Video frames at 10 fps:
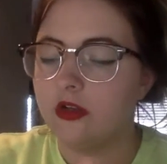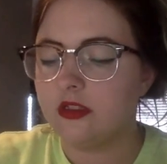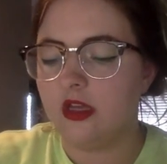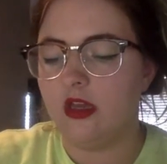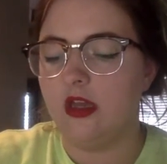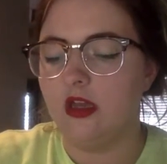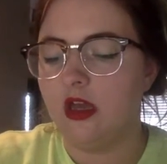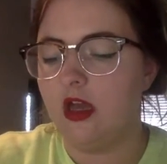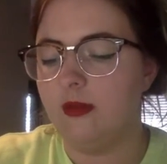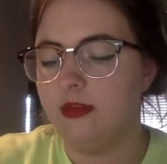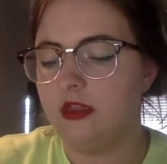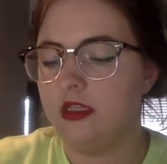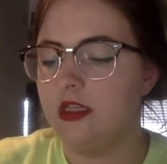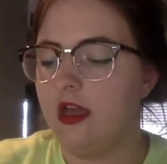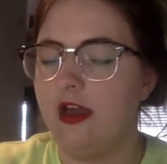It's kind of a common
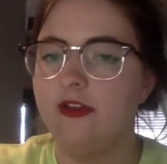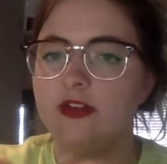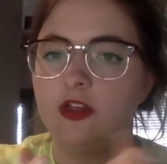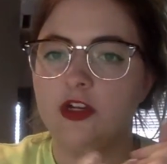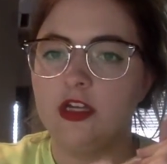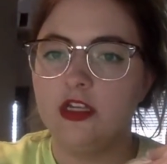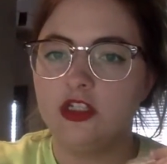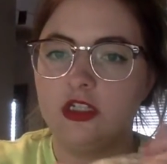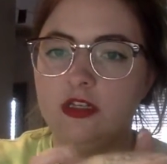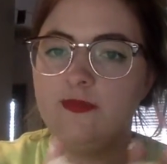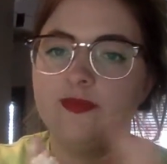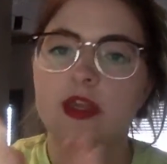thing to have in your kitchen.